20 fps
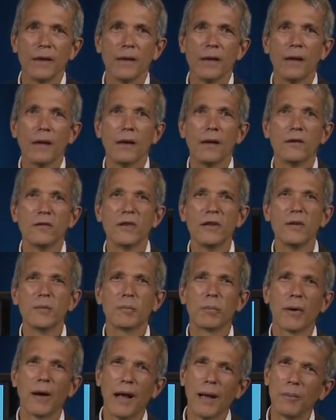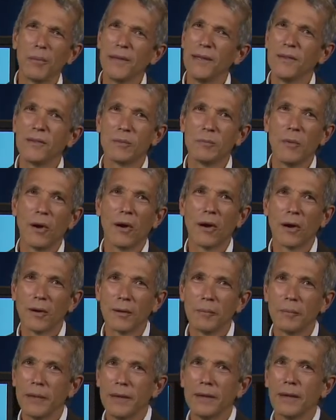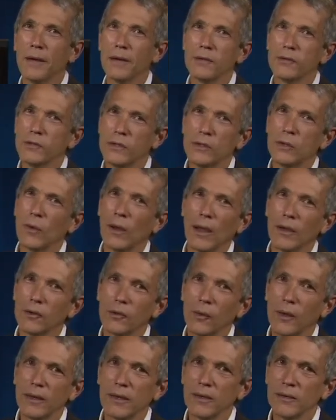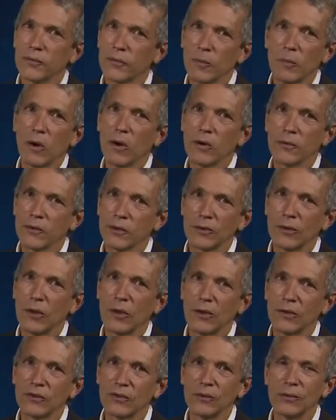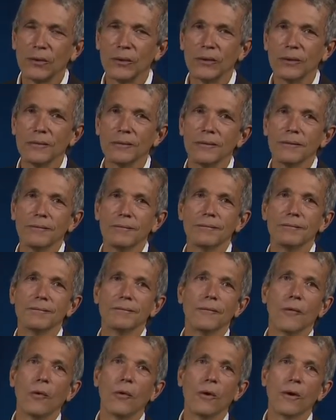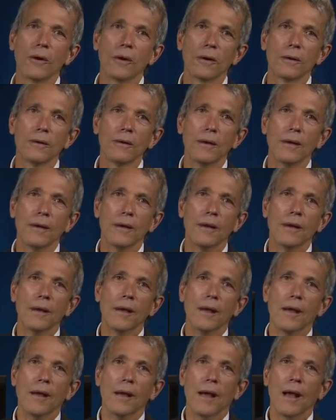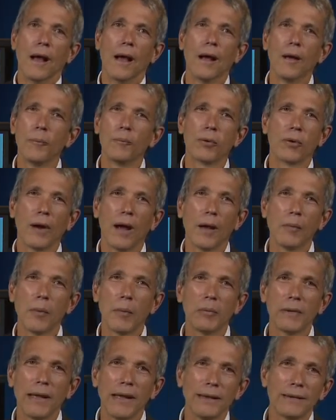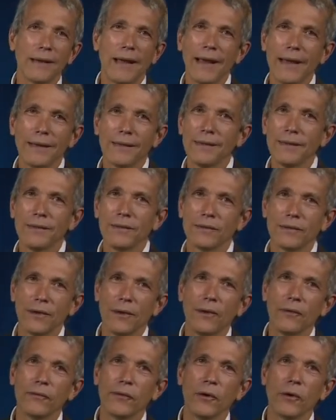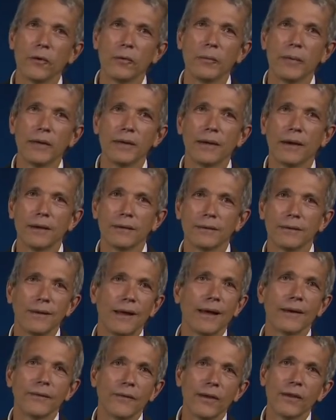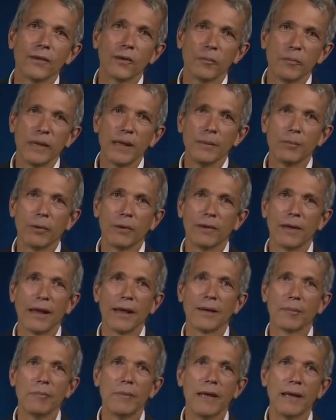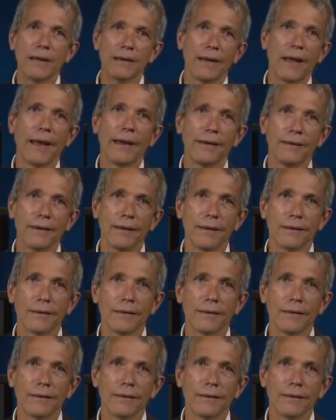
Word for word: she's probably smart because she graduated from Harvard Law School. Or I'll probably like this cell phone because a lot of other people like me liked it.